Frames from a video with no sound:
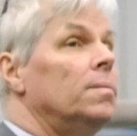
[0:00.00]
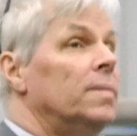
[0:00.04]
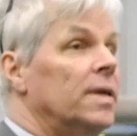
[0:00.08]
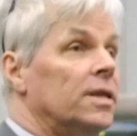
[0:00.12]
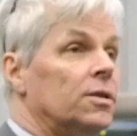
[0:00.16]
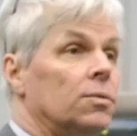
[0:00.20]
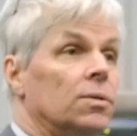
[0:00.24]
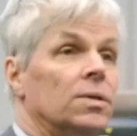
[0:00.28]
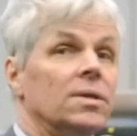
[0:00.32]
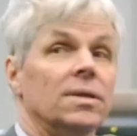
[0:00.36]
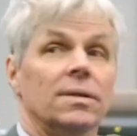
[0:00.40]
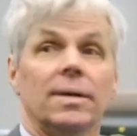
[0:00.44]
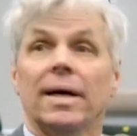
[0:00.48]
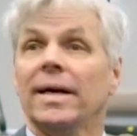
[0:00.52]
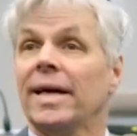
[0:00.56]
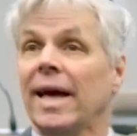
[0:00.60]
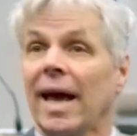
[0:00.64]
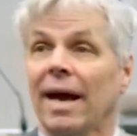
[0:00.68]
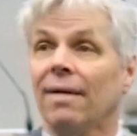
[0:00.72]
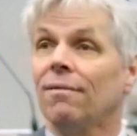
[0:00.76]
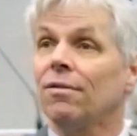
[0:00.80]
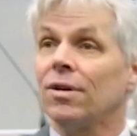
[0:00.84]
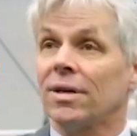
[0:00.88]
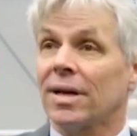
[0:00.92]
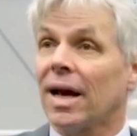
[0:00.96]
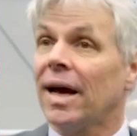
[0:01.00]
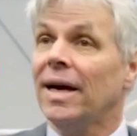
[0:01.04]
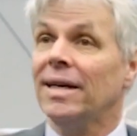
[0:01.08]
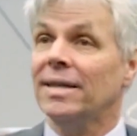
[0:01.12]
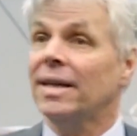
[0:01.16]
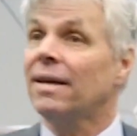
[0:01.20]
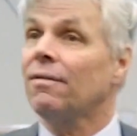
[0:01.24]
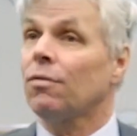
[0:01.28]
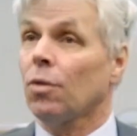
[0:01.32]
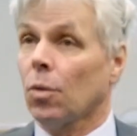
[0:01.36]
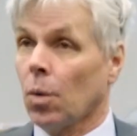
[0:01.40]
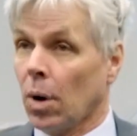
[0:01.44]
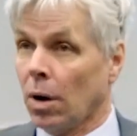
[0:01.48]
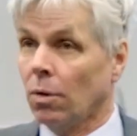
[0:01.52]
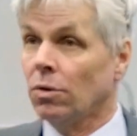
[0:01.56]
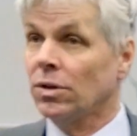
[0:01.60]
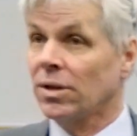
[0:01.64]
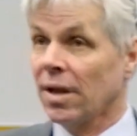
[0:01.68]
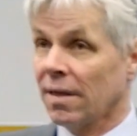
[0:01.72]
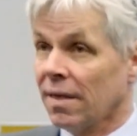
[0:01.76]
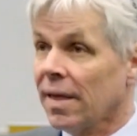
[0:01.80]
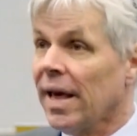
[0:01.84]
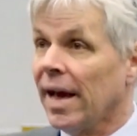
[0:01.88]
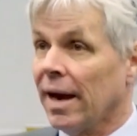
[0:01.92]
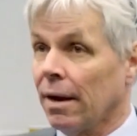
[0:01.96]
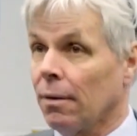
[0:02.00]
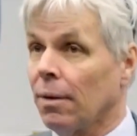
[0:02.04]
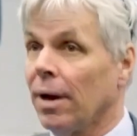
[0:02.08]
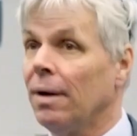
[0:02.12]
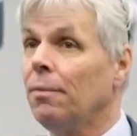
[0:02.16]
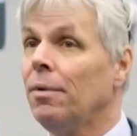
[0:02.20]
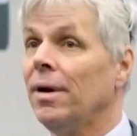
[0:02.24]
This was like advertised everywhere. It was a thing, right?